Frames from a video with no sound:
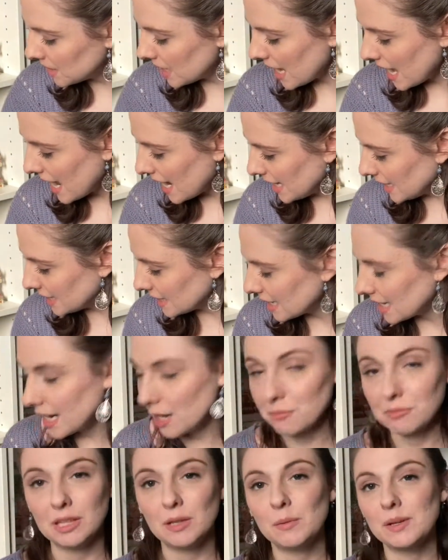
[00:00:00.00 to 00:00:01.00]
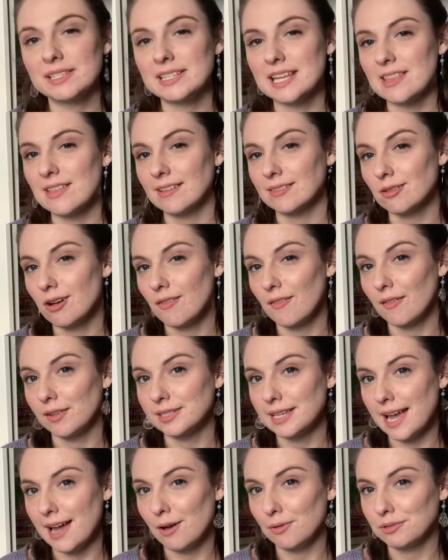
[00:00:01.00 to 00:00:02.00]
up to 8 and I really want to say that's all
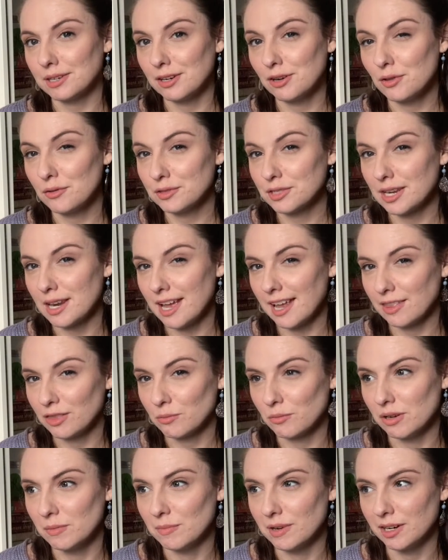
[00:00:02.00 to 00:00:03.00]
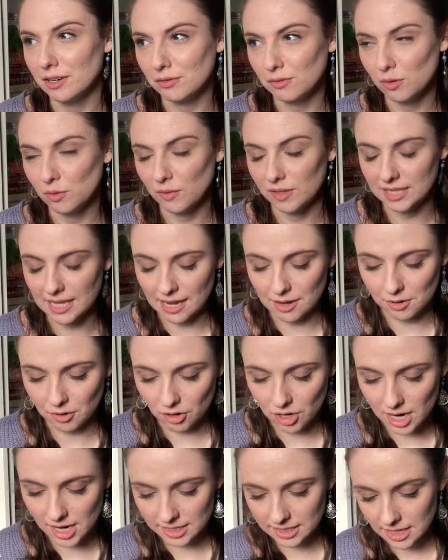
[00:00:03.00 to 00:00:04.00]
that's out. I know there's a 9th one, but I don't know if it's out
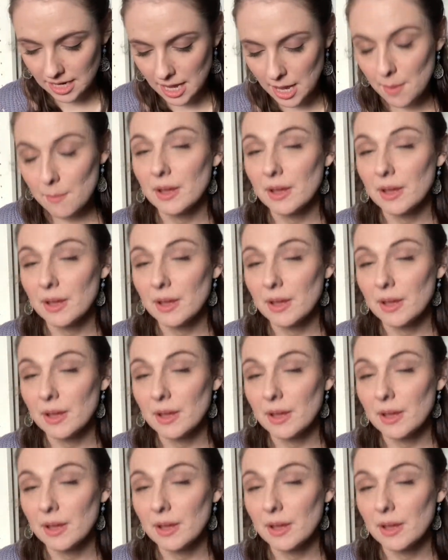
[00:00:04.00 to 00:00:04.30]
or not.